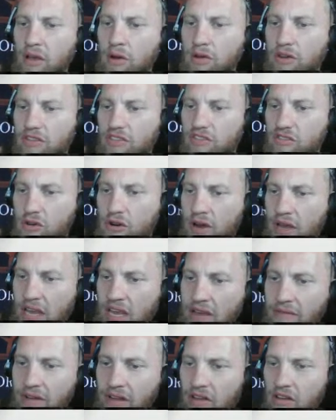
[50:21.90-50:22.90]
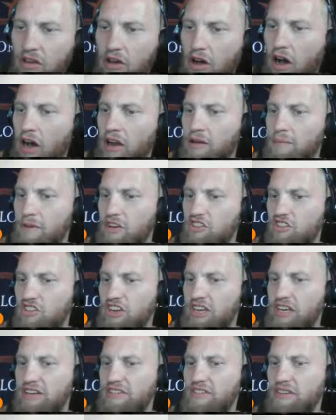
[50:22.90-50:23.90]
or destroying even god
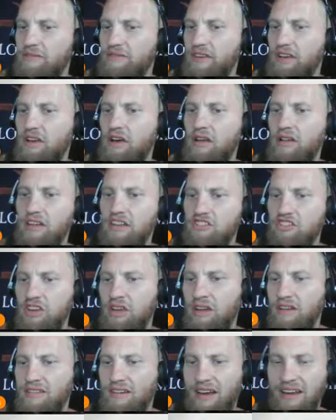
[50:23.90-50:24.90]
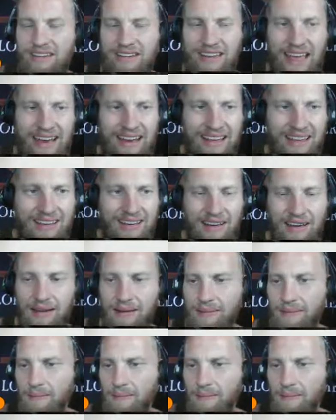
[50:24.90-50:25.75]
machines of the Collegia Titanica.